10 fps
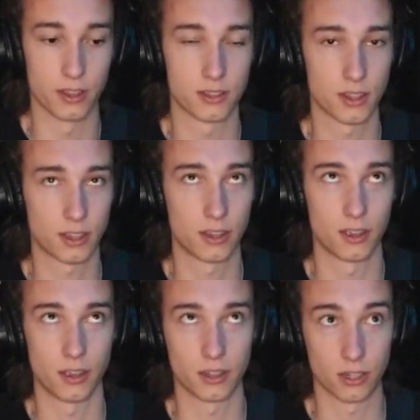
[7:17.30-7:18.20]
it's like
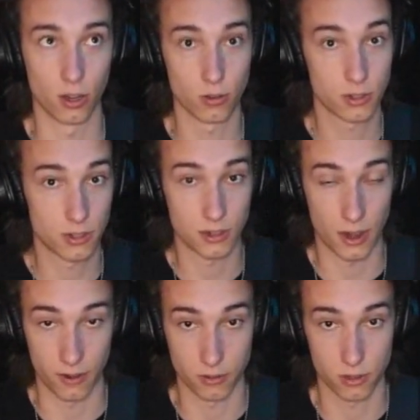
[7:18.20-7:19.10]
a ghost
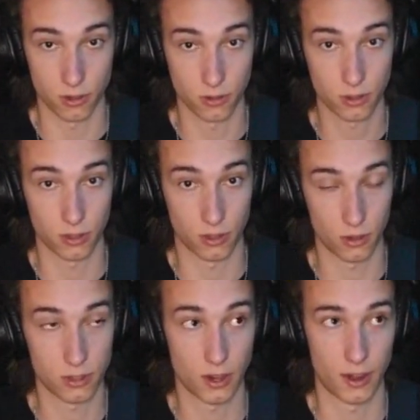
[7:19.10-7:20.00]
downstroke the
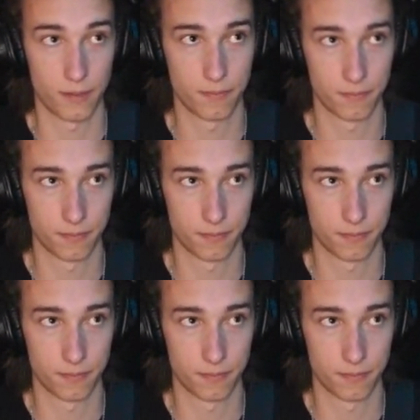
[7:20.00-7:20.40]
third time,